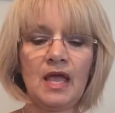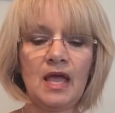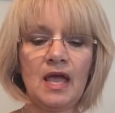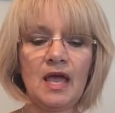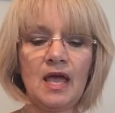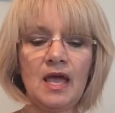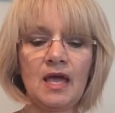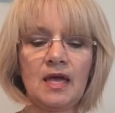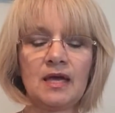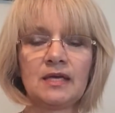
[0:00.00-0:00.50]

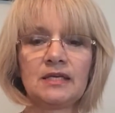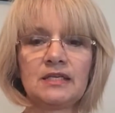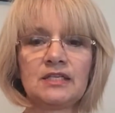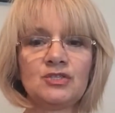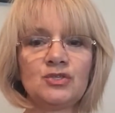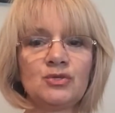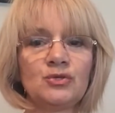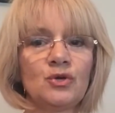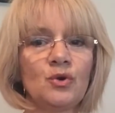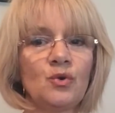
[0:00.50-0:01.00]
And
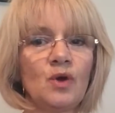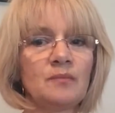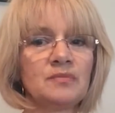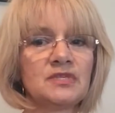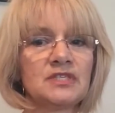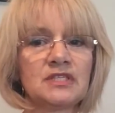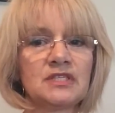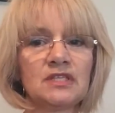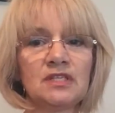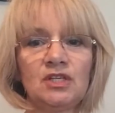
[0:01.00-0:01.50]
as you know, I'm
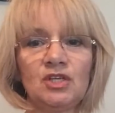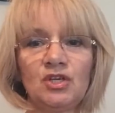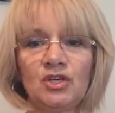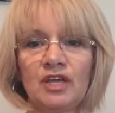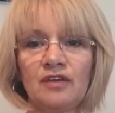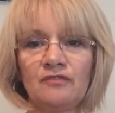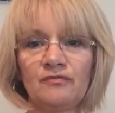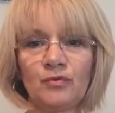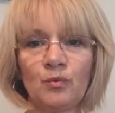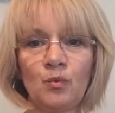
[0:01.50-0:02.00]
still
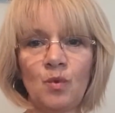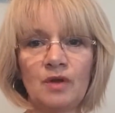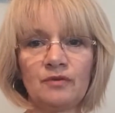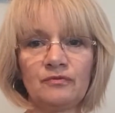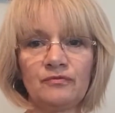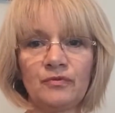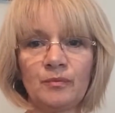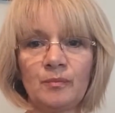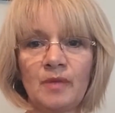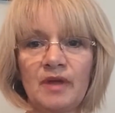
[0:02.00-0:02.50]
looking for
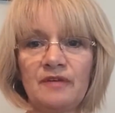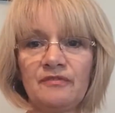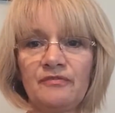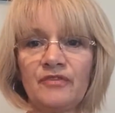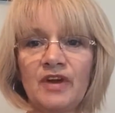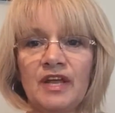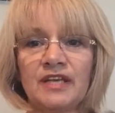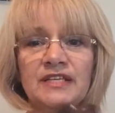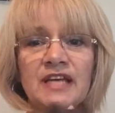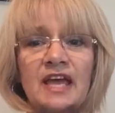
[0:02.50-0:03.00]
one for my
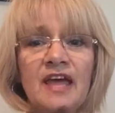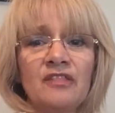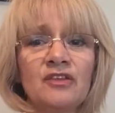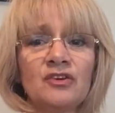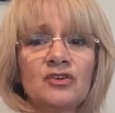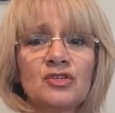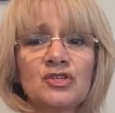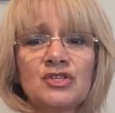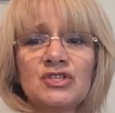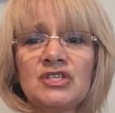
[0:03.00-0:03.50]
friend
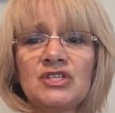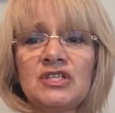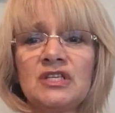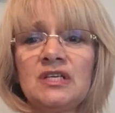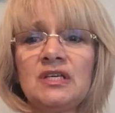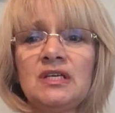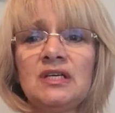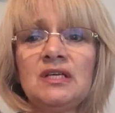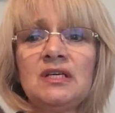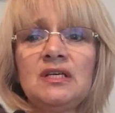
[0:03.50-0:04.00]
Heather.
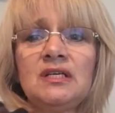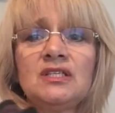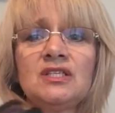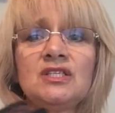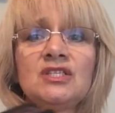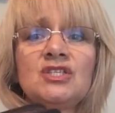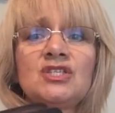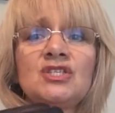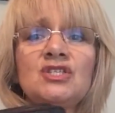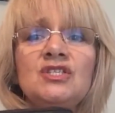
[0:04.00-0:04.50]
She
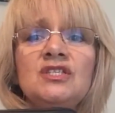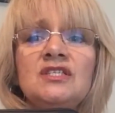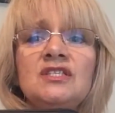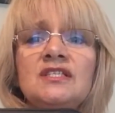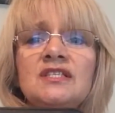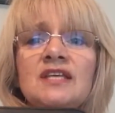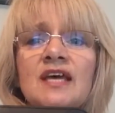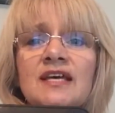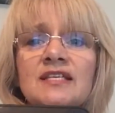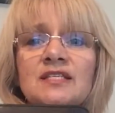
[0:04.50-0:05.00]

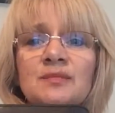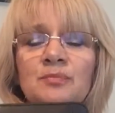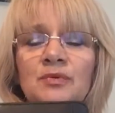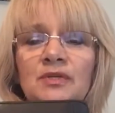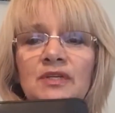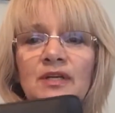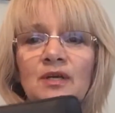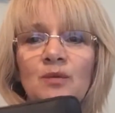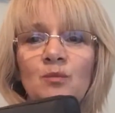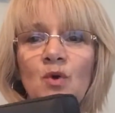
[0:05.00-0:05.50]

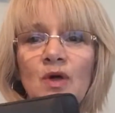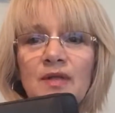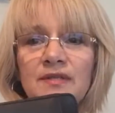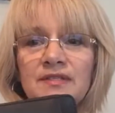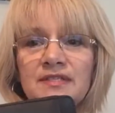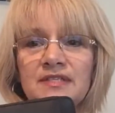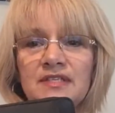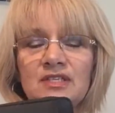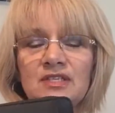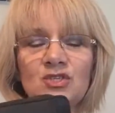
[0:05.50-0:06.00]
desperately
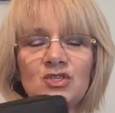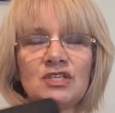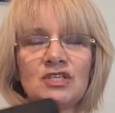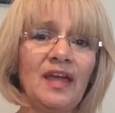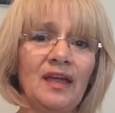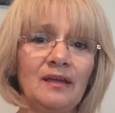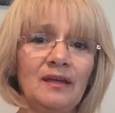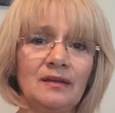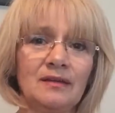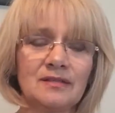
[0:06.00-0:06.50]
wants this
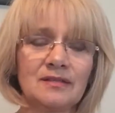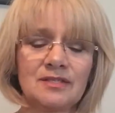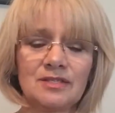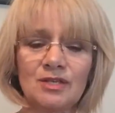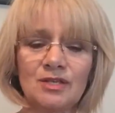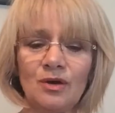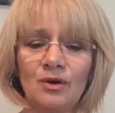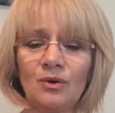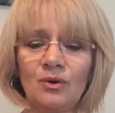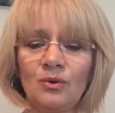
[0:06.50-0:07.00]
sheet.
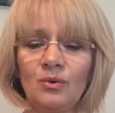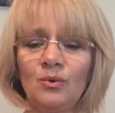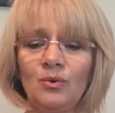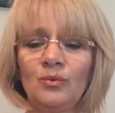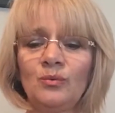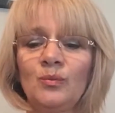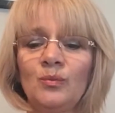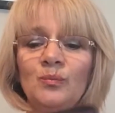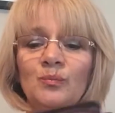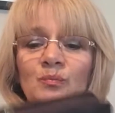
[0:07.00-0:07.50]
So
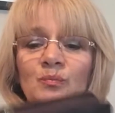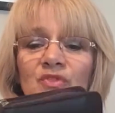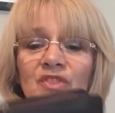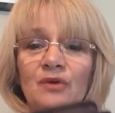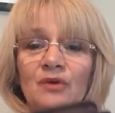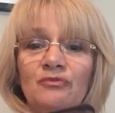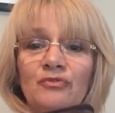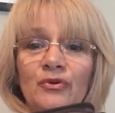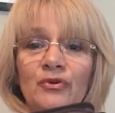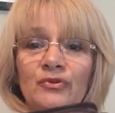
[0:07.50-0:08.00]

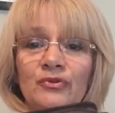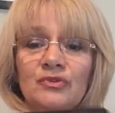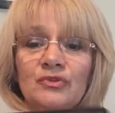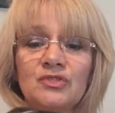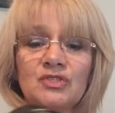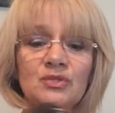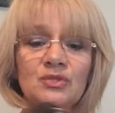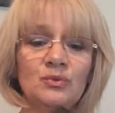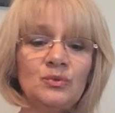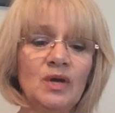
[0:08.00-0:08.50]
without further
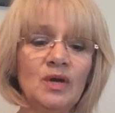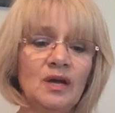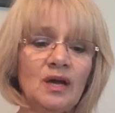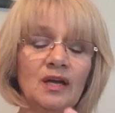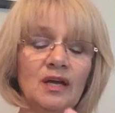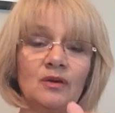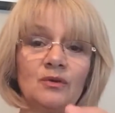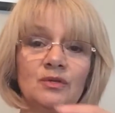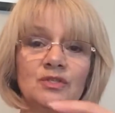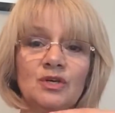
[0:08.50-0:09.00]
ado,
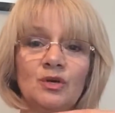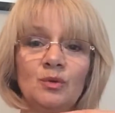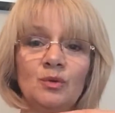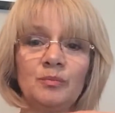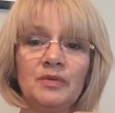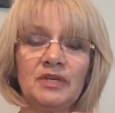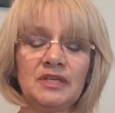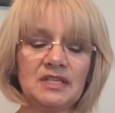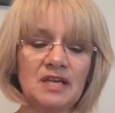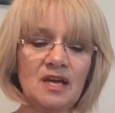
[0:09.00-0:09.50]
I'm going to
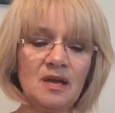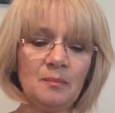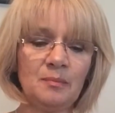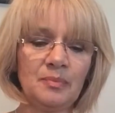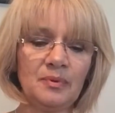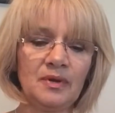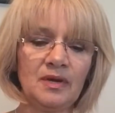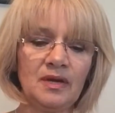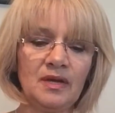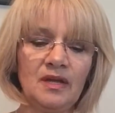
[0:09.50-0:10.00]
open it up.
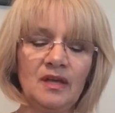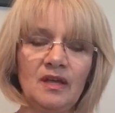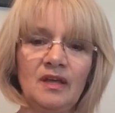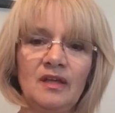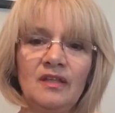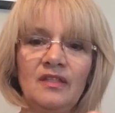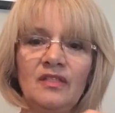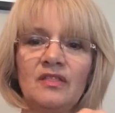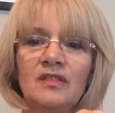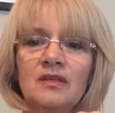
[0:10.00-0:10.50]

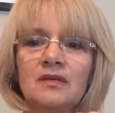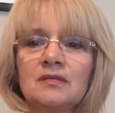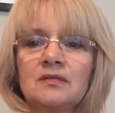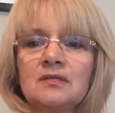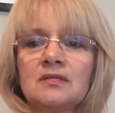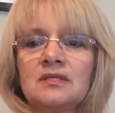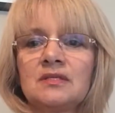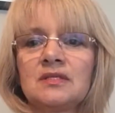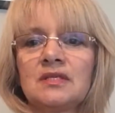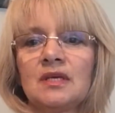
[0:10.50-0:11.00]
The
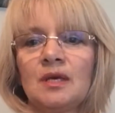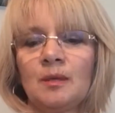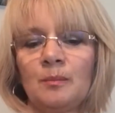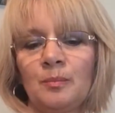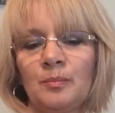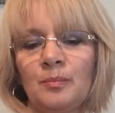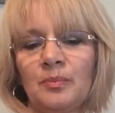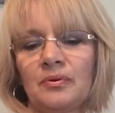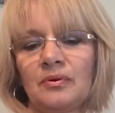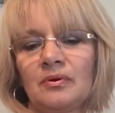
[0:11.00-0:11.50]
zip
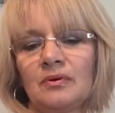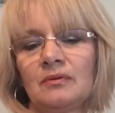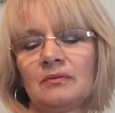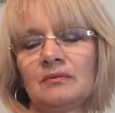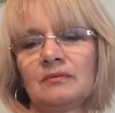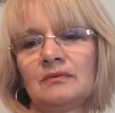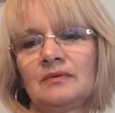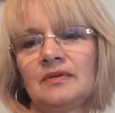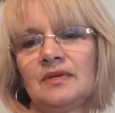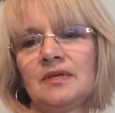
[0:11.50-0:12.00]

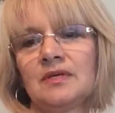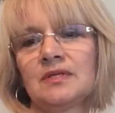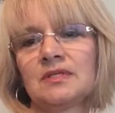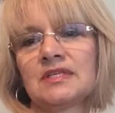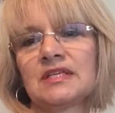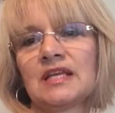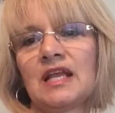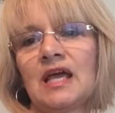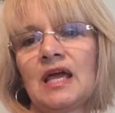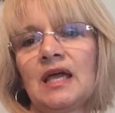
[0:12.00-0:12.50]
is
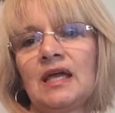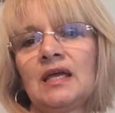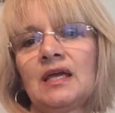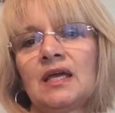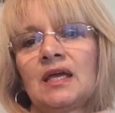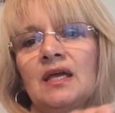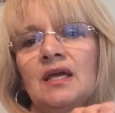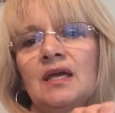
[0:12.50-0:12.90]
like,